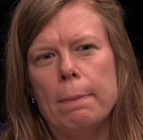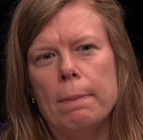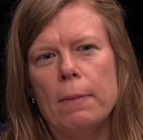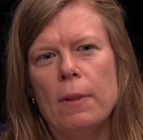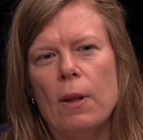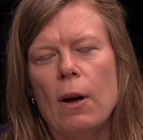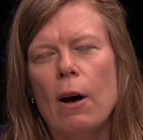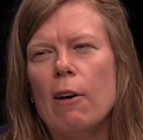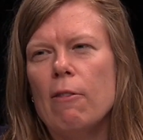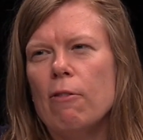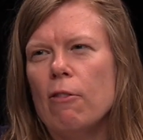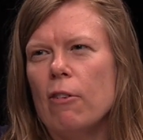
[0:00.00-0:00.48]

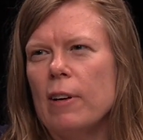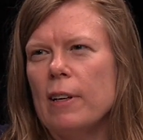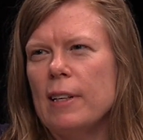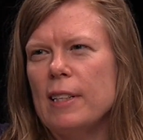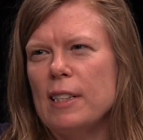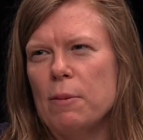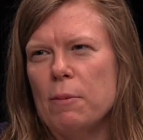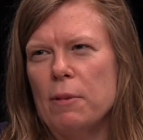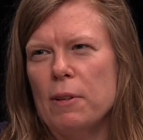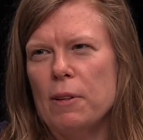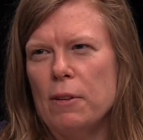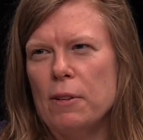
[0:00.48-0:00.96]
offering
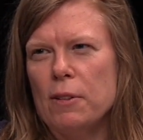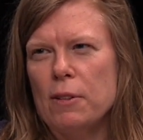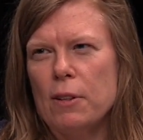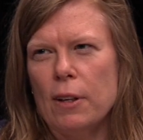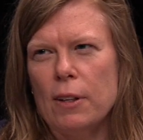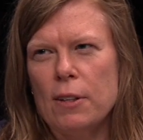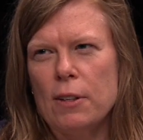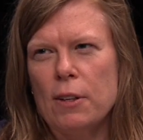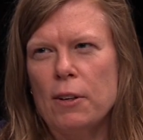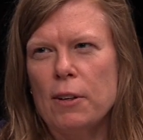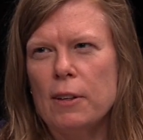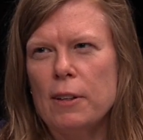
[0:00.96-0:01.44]
some of those
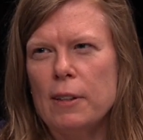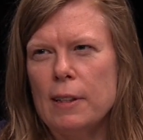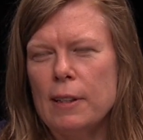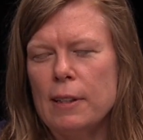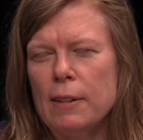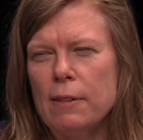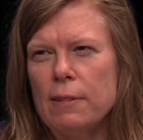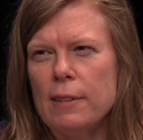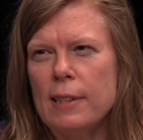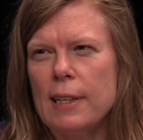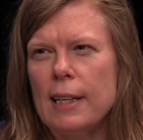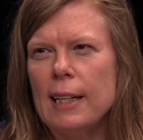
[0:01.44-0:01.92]

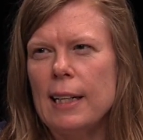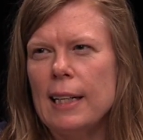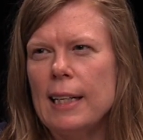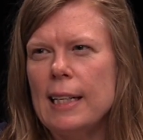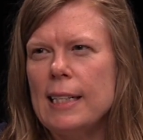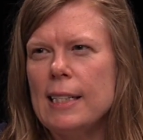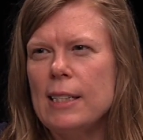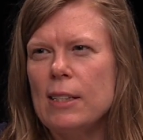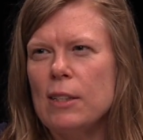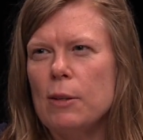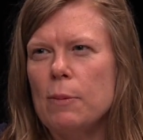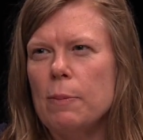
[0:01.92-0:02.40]
alternatives at least